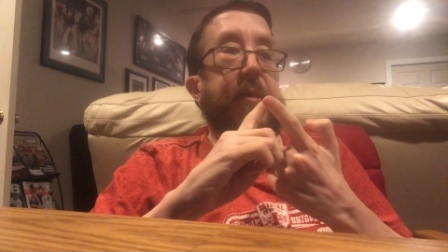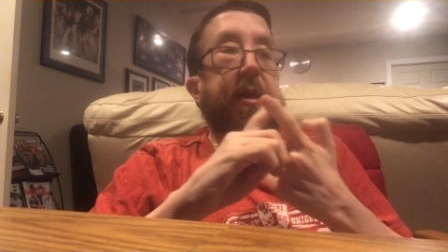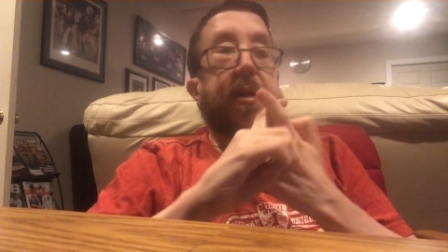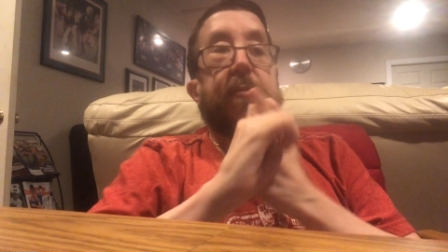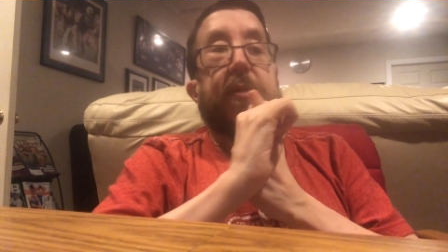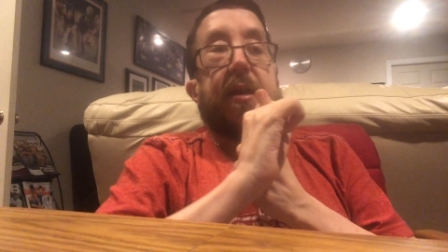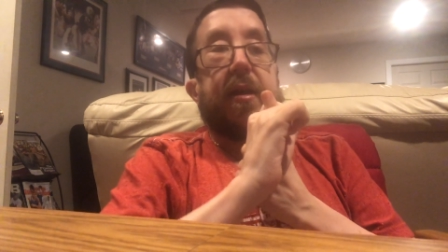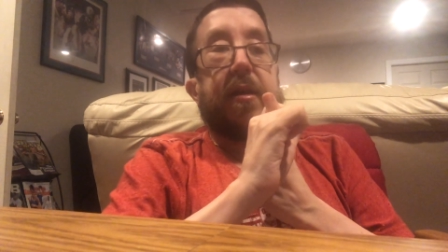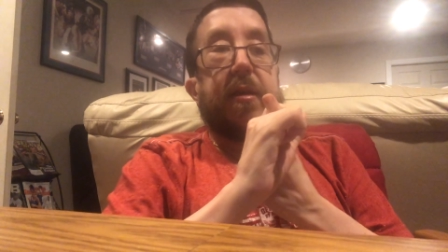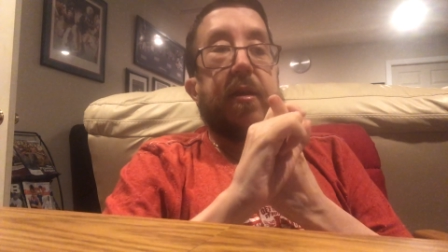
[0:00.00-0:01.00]
it can
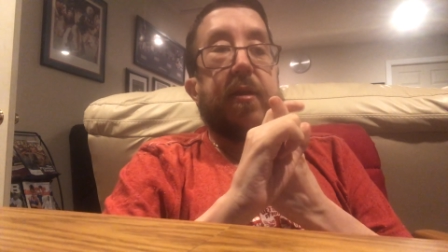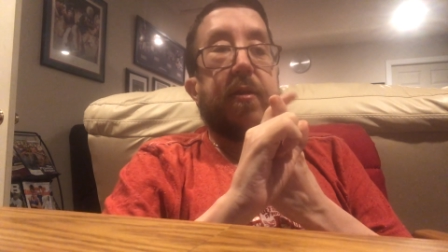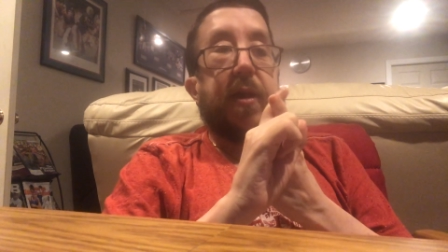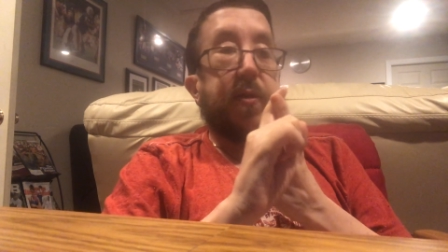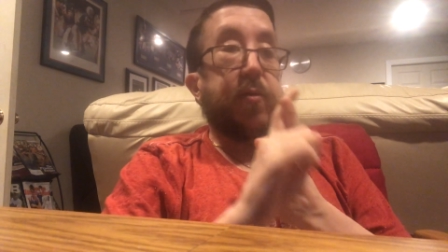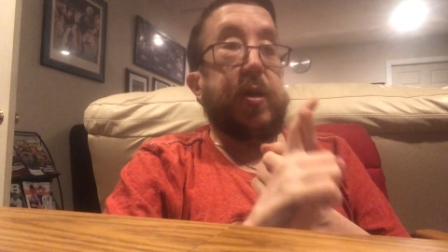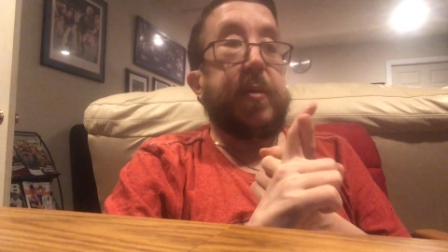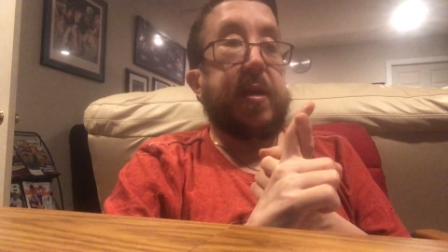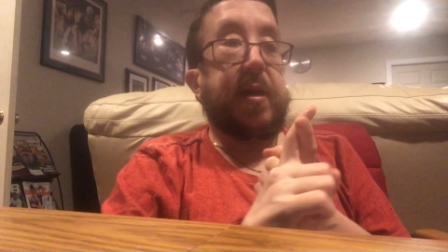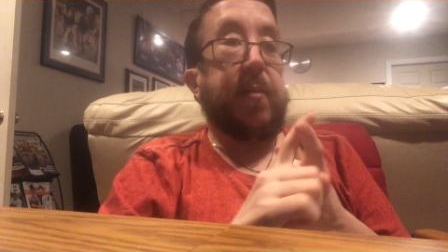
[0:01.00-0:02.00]
be like
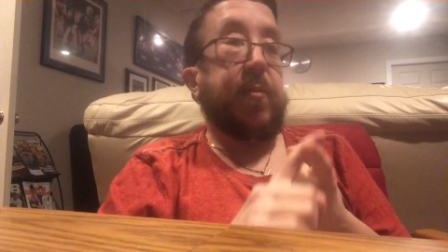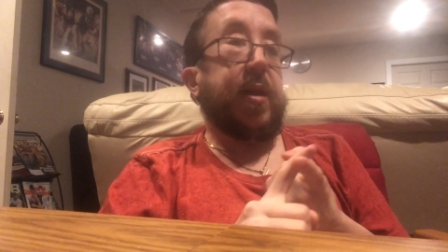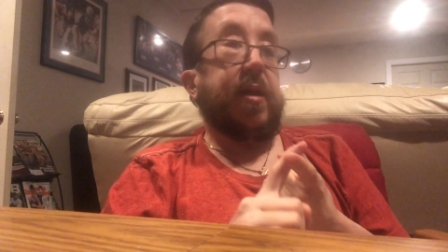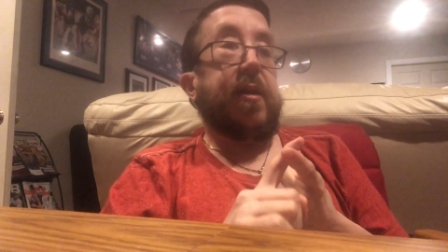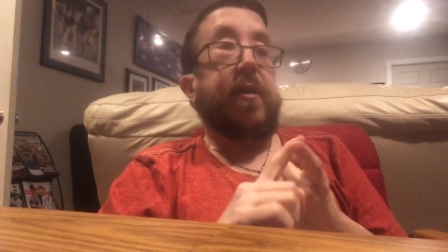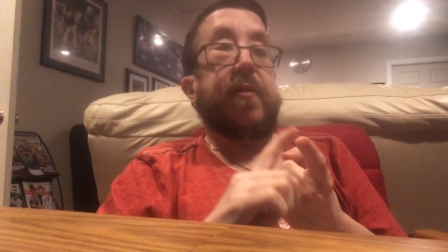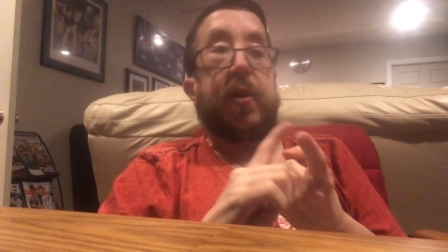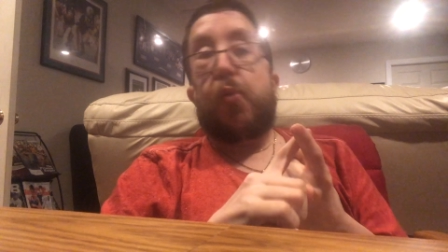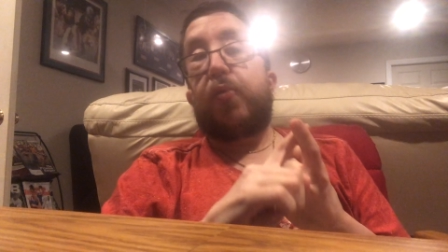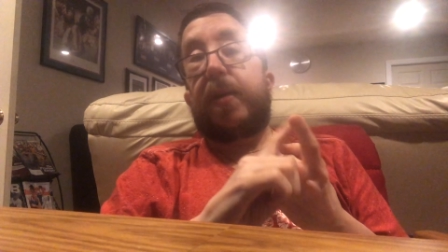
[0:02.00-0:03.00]
streaming can be
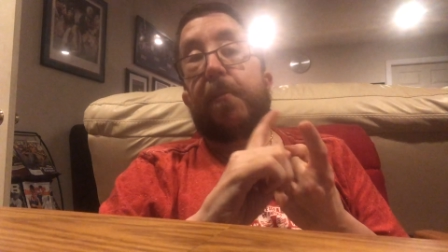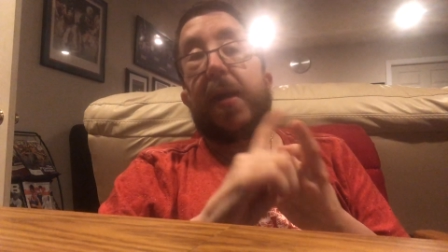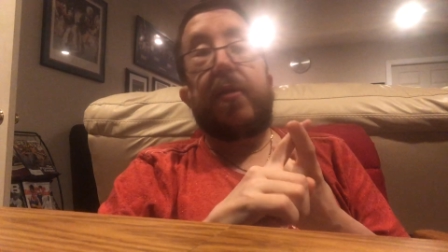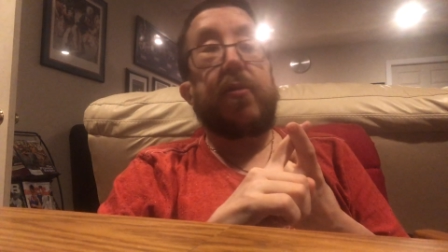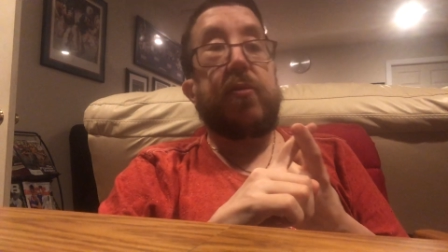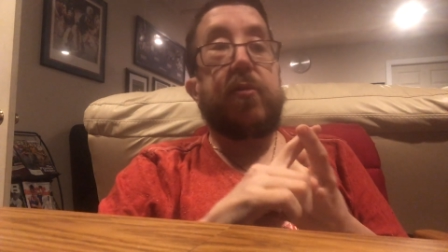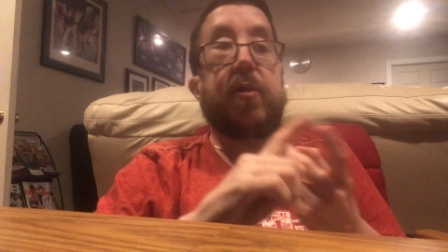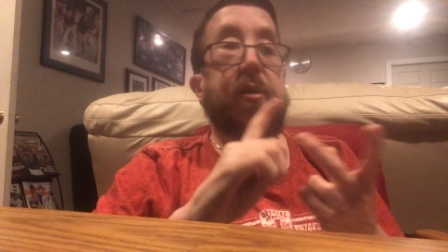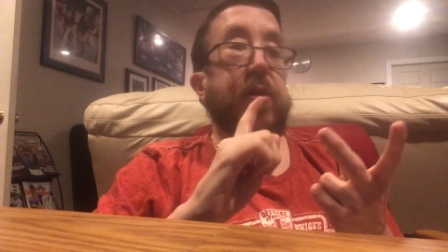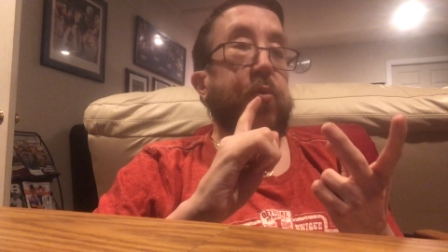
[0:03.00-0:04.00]
the only mental
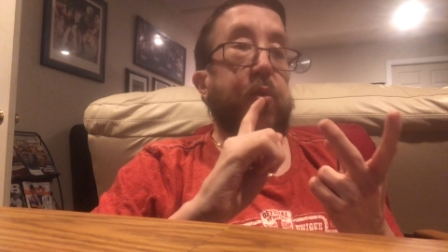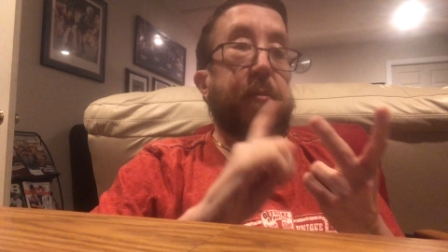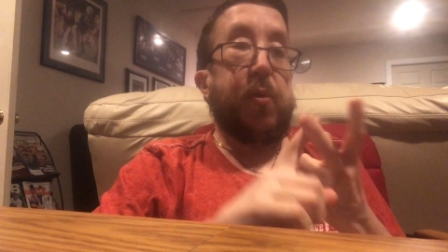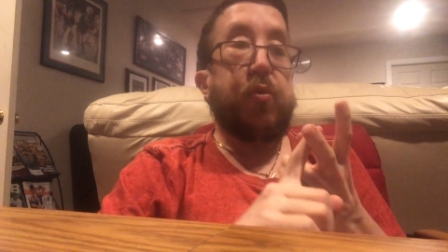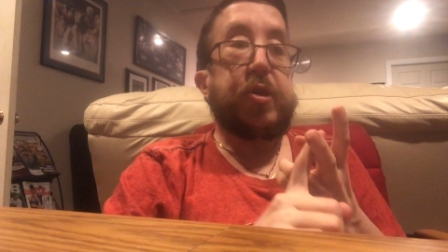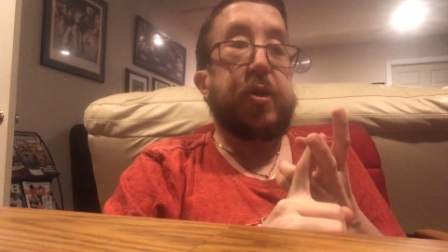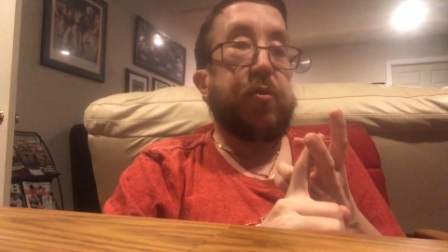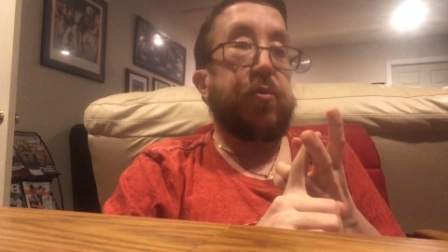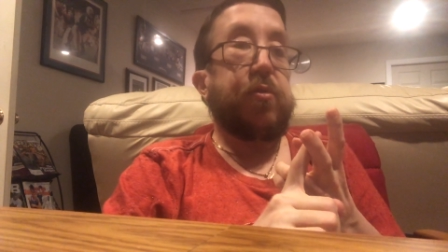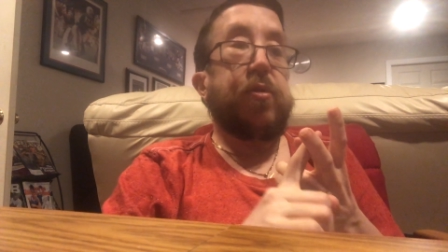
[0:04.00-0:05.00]
or
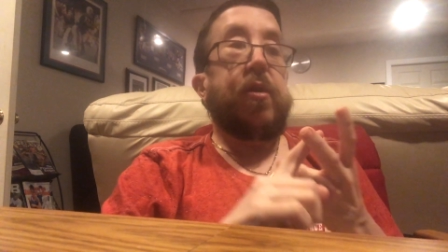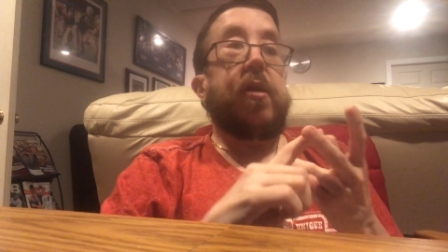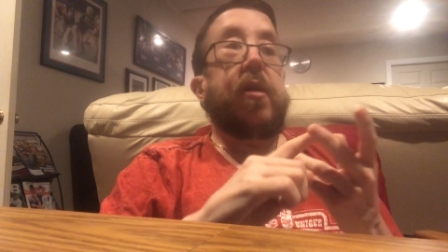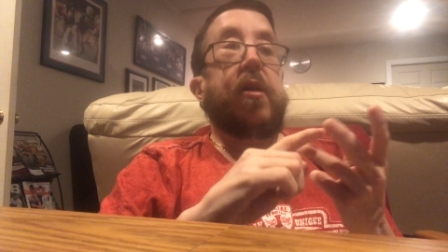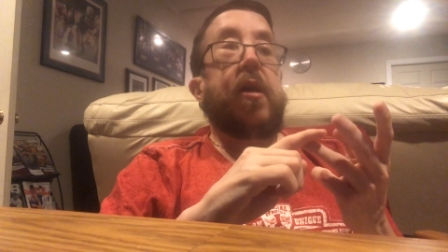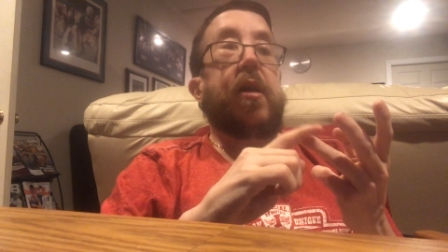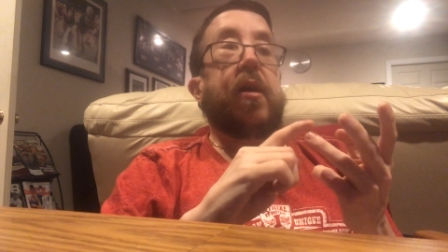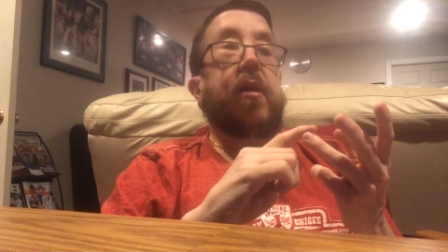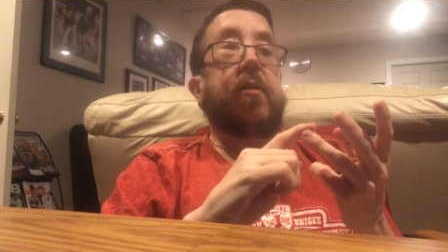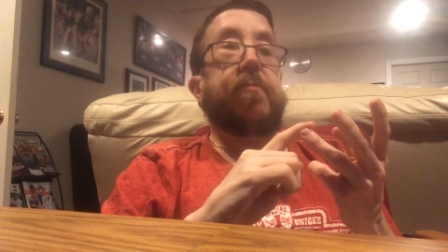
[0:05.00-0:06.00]
emotional
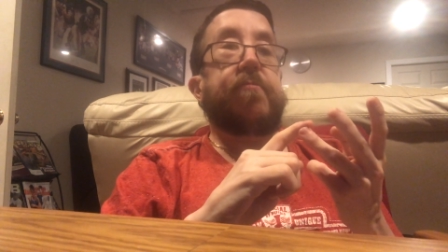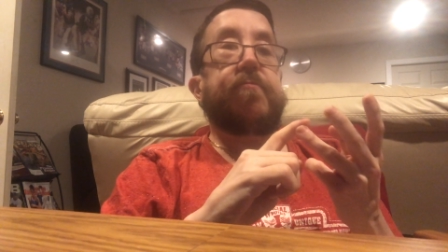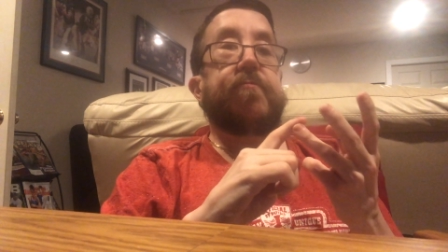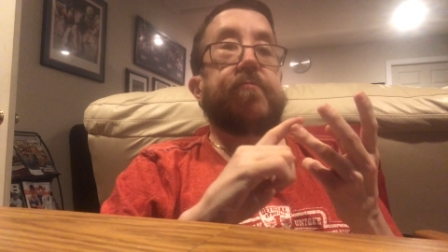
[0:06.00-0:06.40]
um,